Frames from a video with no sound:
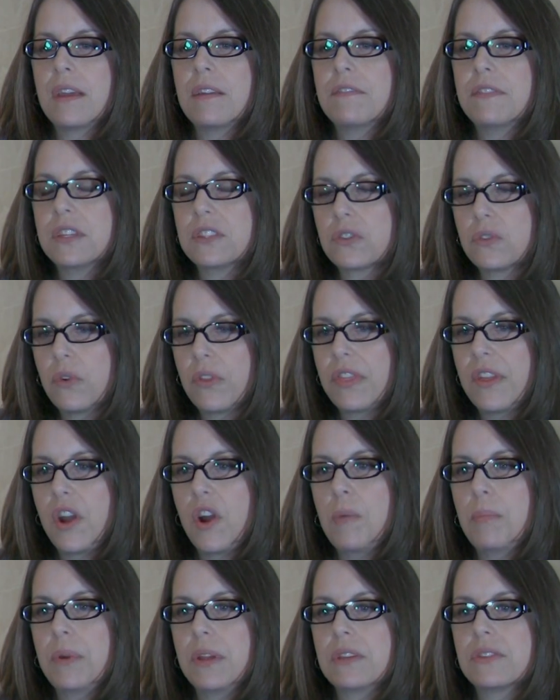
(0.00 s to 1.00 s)
physical
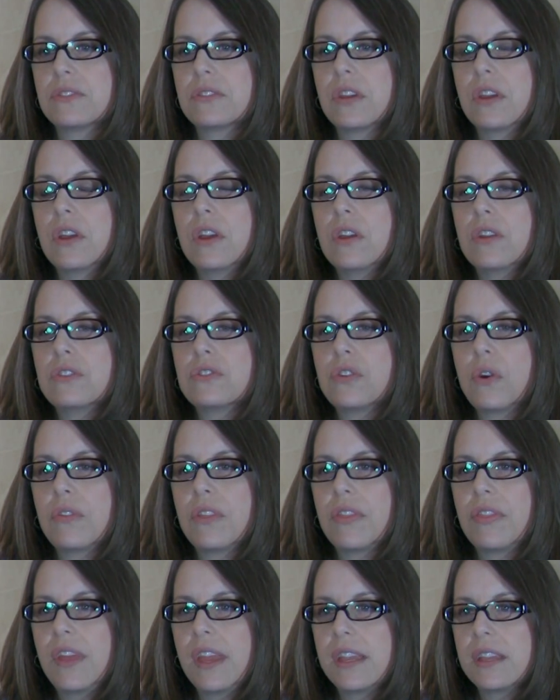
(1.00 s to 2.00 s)
therapists, so
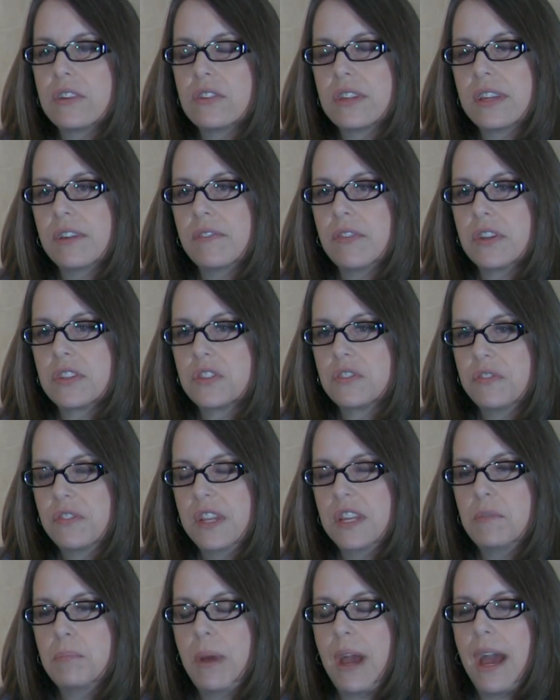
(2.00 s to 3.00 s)
that they could give us
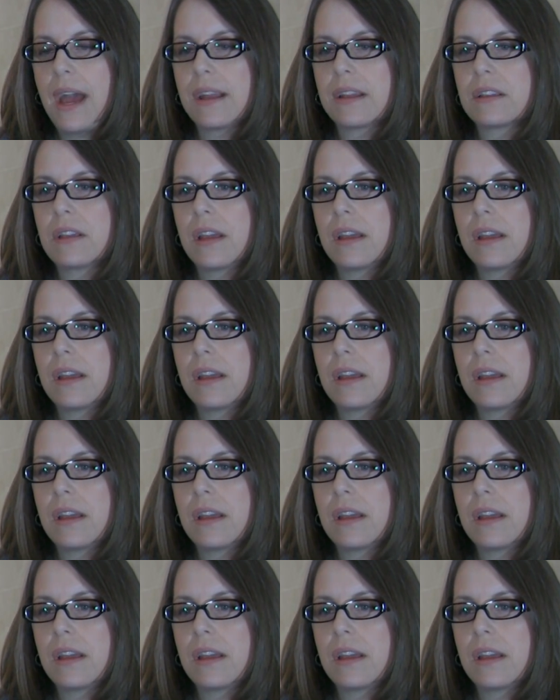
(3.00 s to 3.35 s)
feedback